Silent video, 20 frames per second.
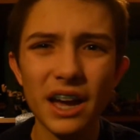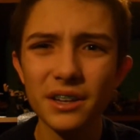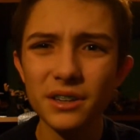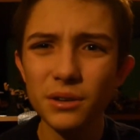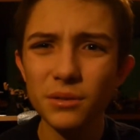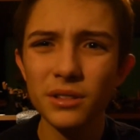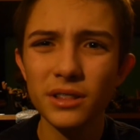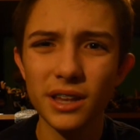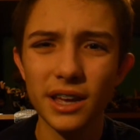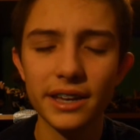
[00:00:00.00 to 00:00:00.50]
I
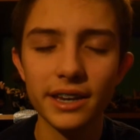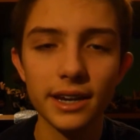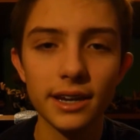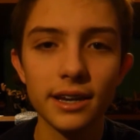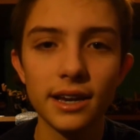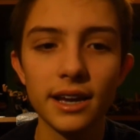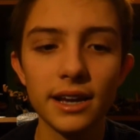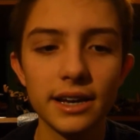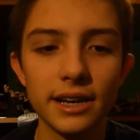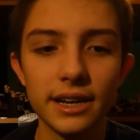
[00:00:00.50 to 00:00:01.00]
know the
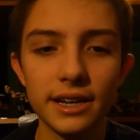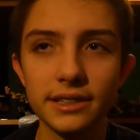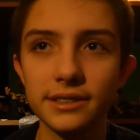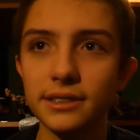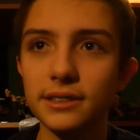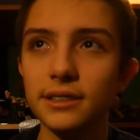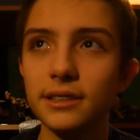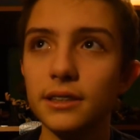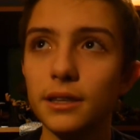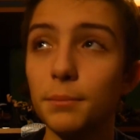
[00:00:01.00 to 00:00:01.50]
lighting
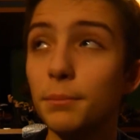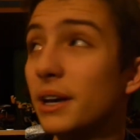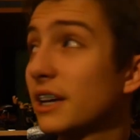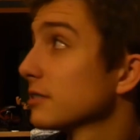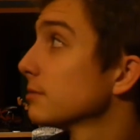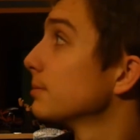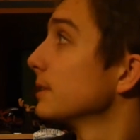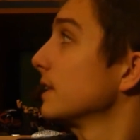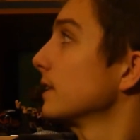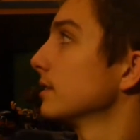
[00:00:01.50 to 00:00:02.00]
isn't the
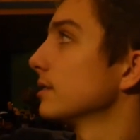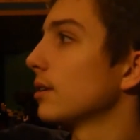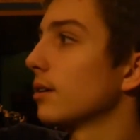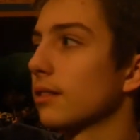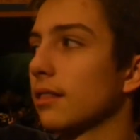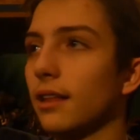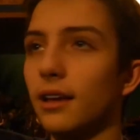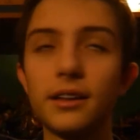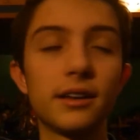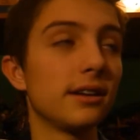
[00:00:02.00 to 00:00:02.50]
best because all
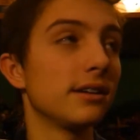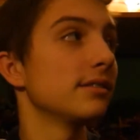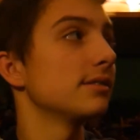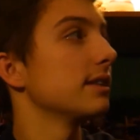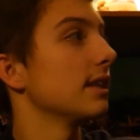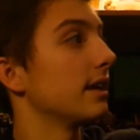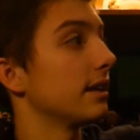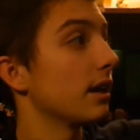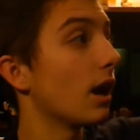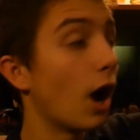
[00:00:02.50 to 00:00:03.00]
the
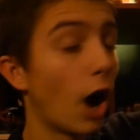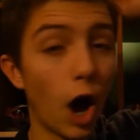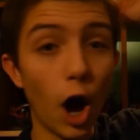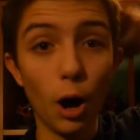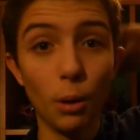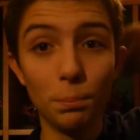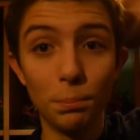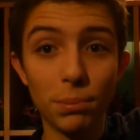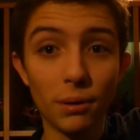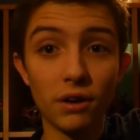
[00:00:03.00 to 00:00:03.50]
lighting's like
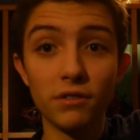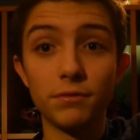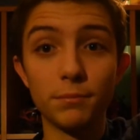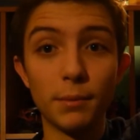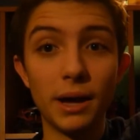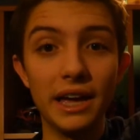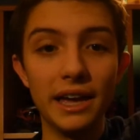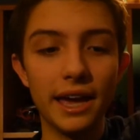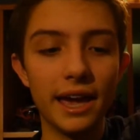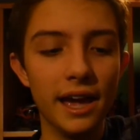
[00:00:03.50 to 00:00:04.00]
above
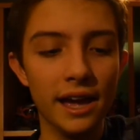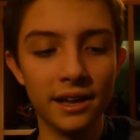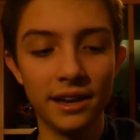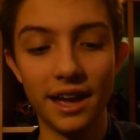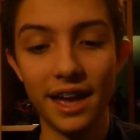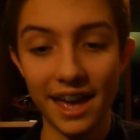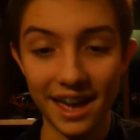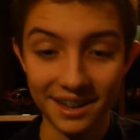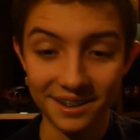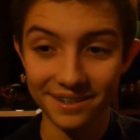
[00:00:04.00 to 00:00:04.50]
my
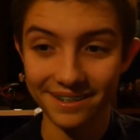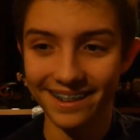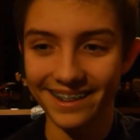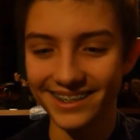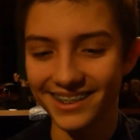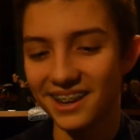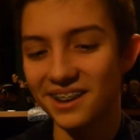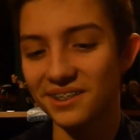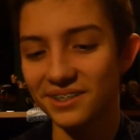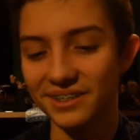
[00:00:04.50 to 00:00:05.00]
head
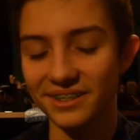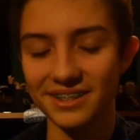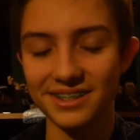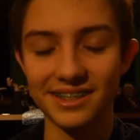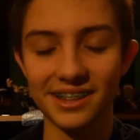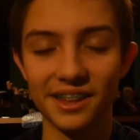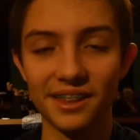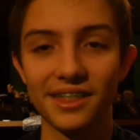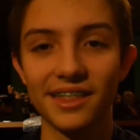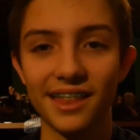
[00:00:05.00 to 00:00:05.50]
right now, and there's
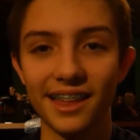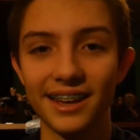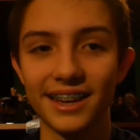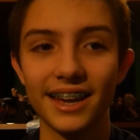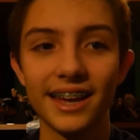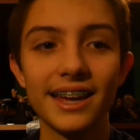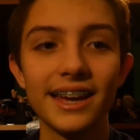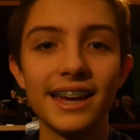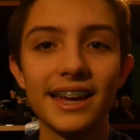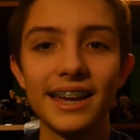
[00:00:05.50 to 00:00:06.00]
nothing like